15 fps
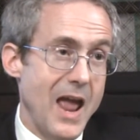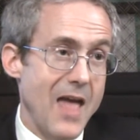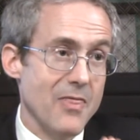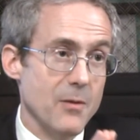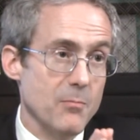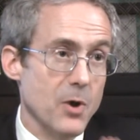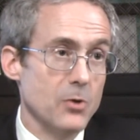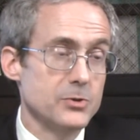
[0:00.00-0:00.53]
And
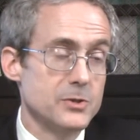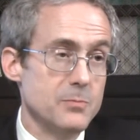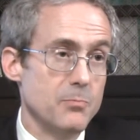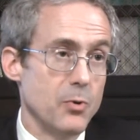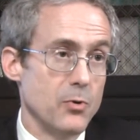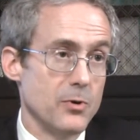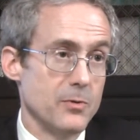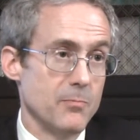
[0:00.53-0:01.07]
the most
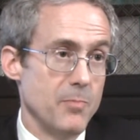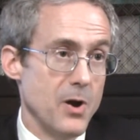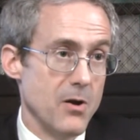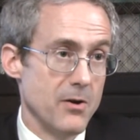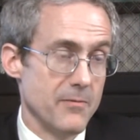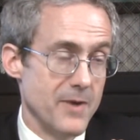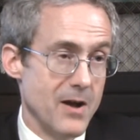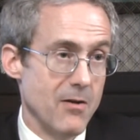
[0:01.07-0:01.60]
important
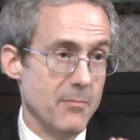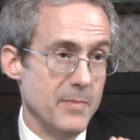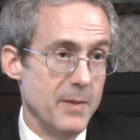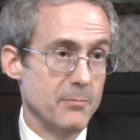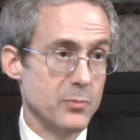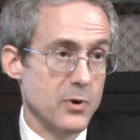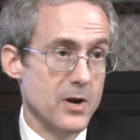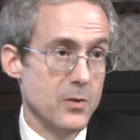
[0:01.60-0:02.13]
part of how a
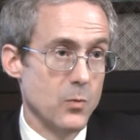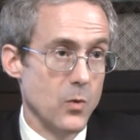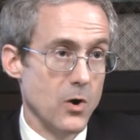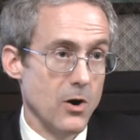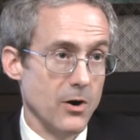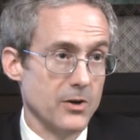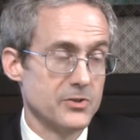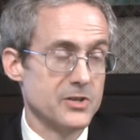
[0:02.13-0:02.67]
membrane
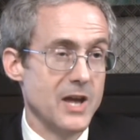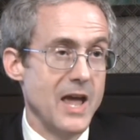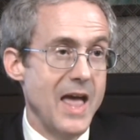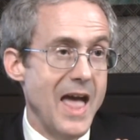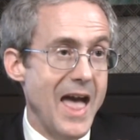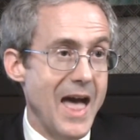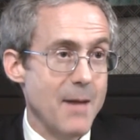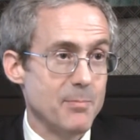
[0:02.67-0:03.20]
works
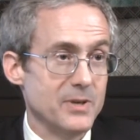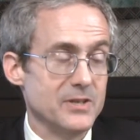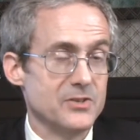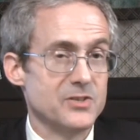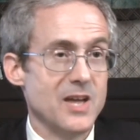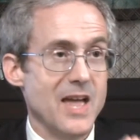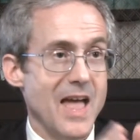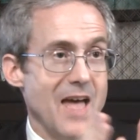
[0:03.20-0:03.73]

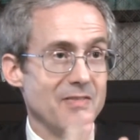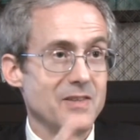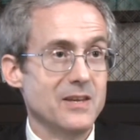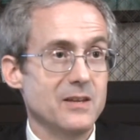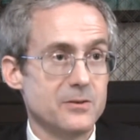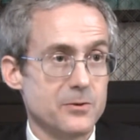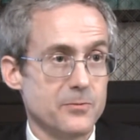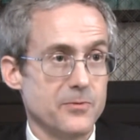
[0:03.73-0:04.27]
happens at the
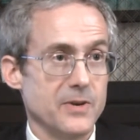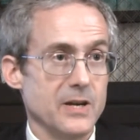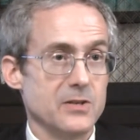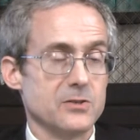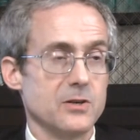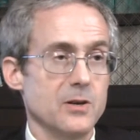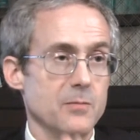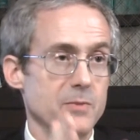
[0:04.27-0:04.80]

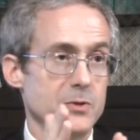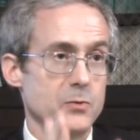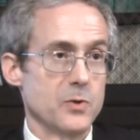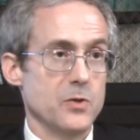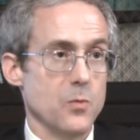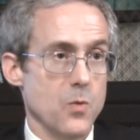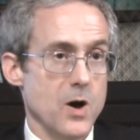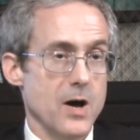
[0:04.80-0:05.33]
interface
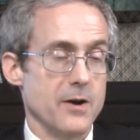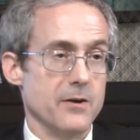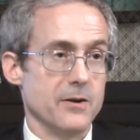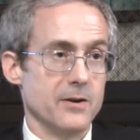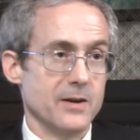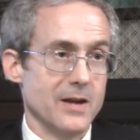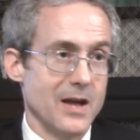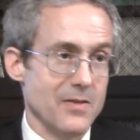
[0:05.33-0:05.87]
between the water
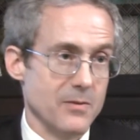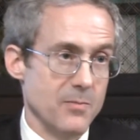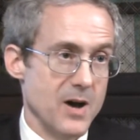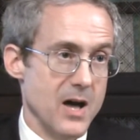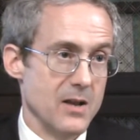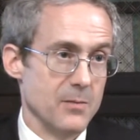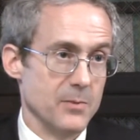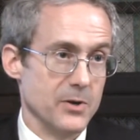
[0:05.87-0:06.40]
and the
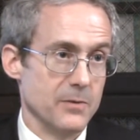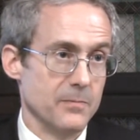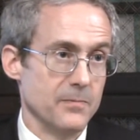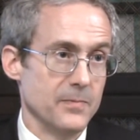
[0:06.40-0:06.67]
polymer.